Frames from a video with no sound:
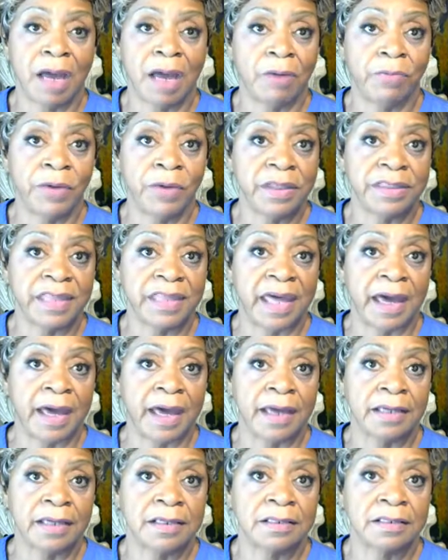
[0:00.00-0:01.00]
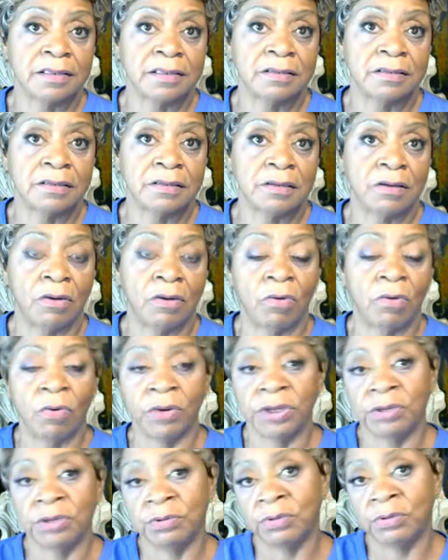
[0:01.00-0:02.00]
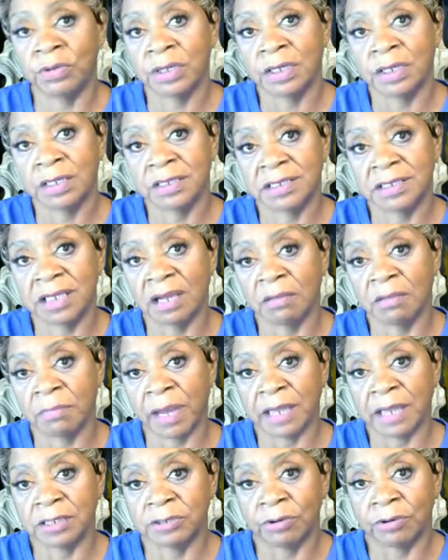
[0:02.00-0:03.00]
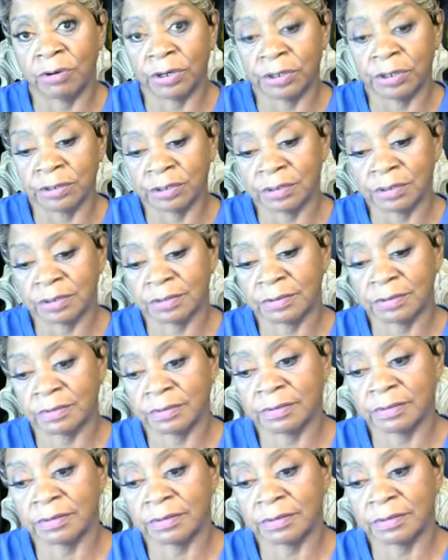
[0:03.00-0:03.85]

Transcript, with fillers: I'm not with that. Or you tell my daughter,